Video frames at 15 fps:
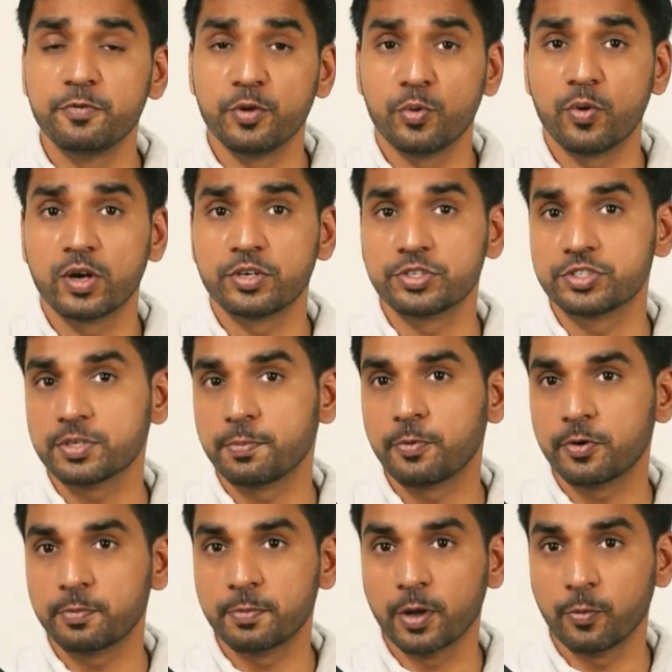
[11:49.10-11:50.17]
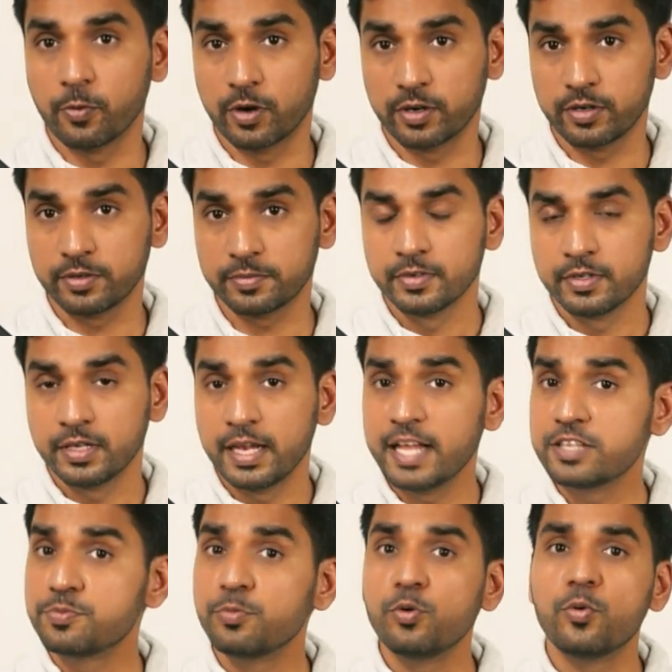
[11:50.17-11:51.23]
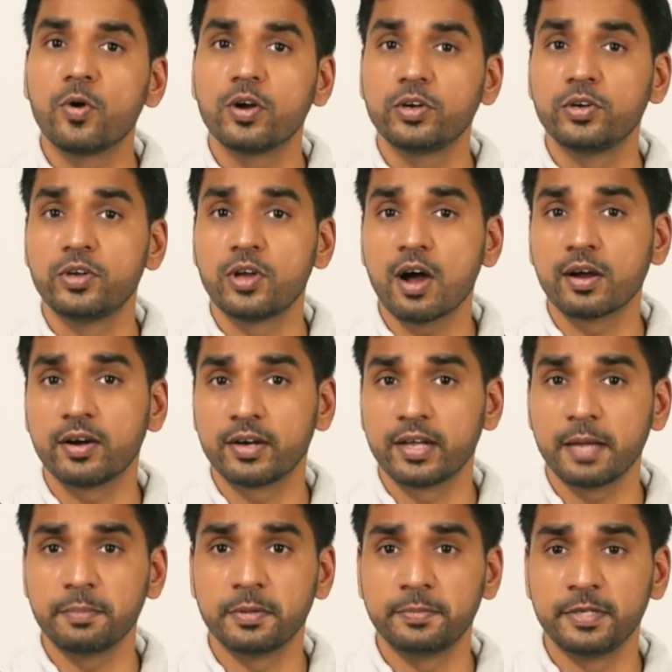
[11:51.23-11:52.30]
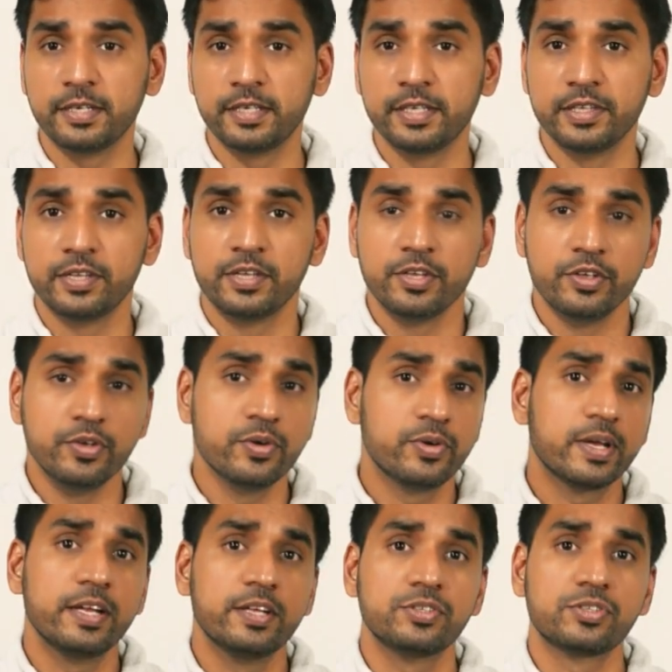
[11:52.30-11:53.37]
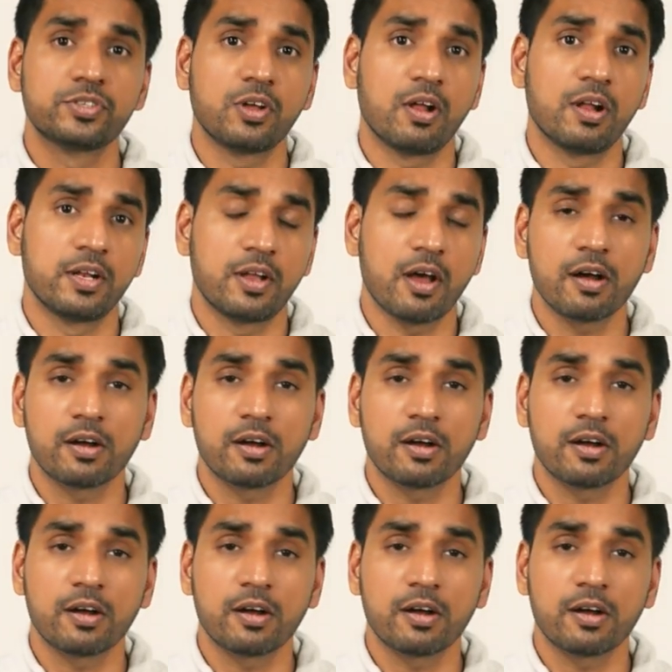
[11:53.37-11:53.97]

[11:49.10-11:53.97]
want to support my work. Let's move on to Docker capabilities. You can install Docker